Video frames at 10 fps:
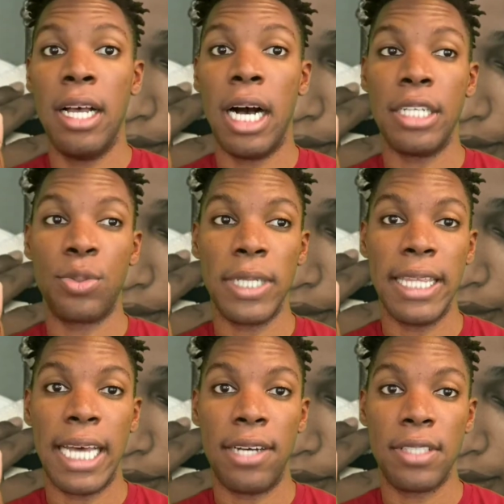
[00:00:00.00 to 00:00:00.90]
a
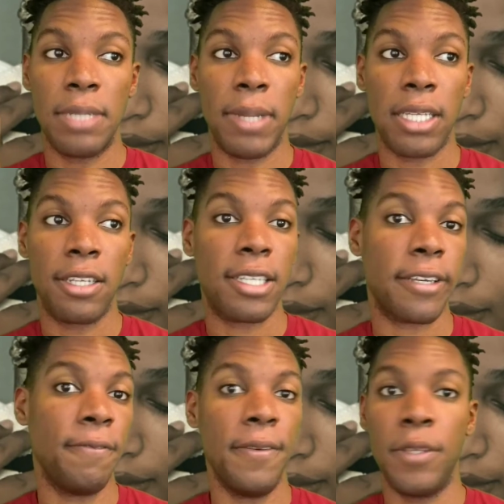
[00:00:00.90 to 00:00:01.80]
20,000 and make it look like
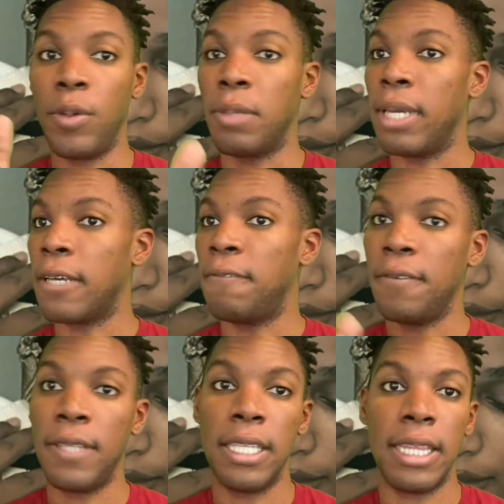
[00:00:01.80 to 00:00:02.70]
a 50. We can make a
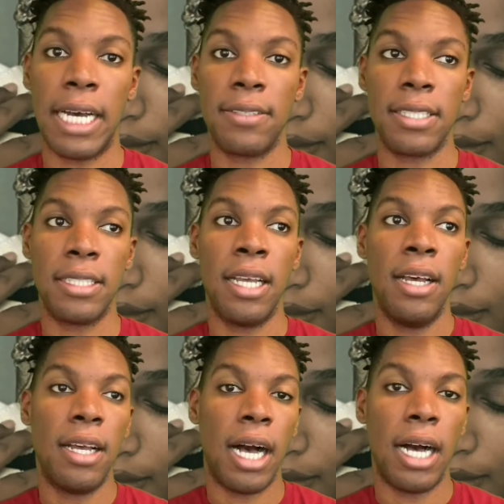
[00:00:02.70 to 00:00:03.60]
50,000
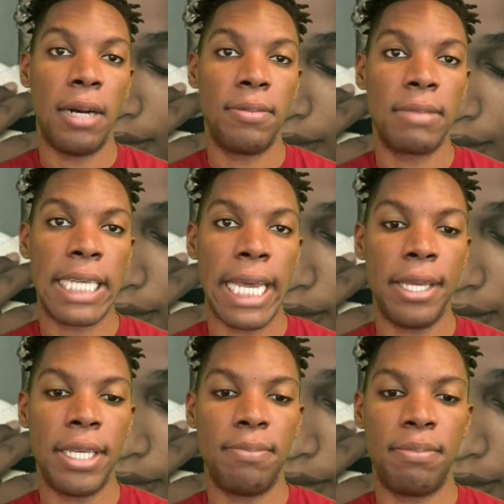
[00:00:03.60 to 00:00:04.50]
uh,
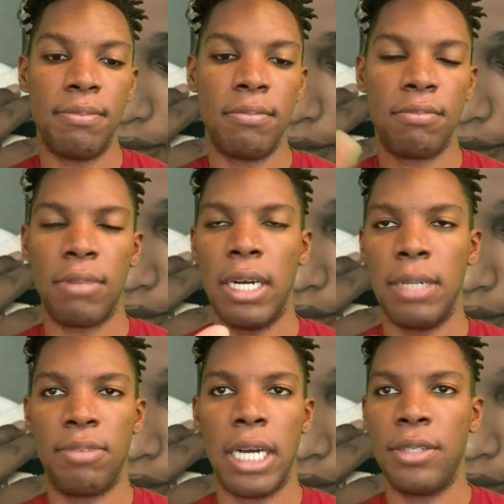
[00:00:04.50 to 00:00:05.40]
K
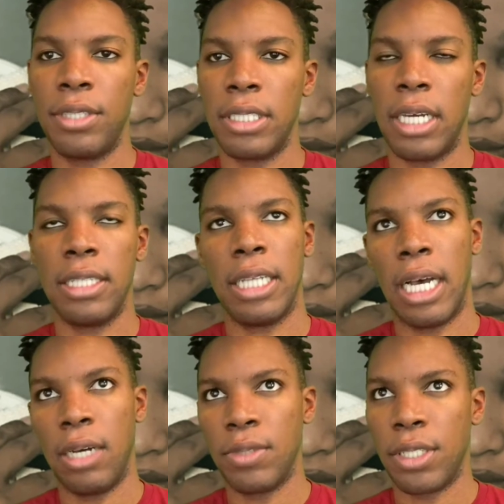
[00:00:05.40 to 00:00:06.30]
bridal, uh,
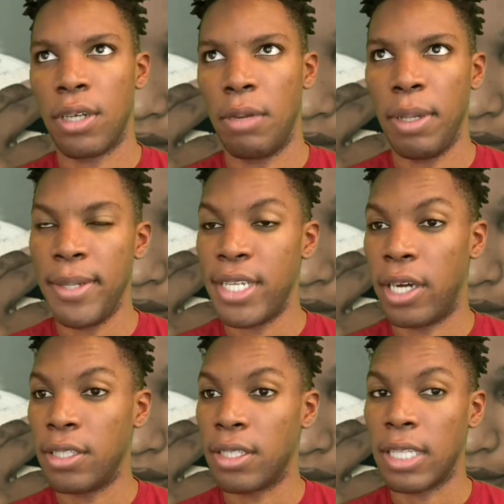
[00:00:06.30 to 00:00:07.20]
uh, what do you call it, baby
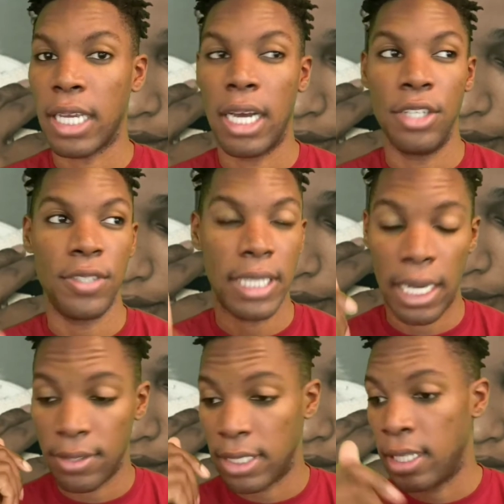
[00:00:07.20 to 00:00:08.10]
shower look like a hundred
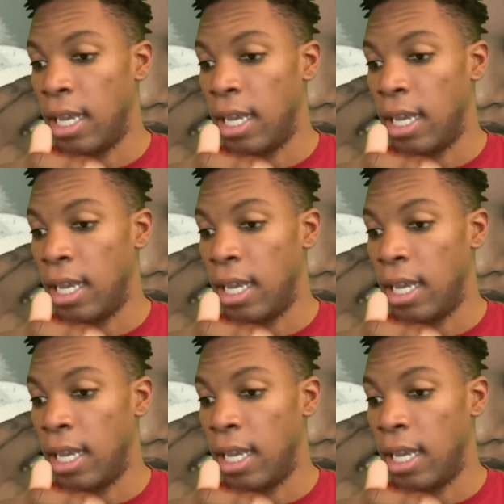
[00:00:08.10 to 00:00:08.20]
thousand?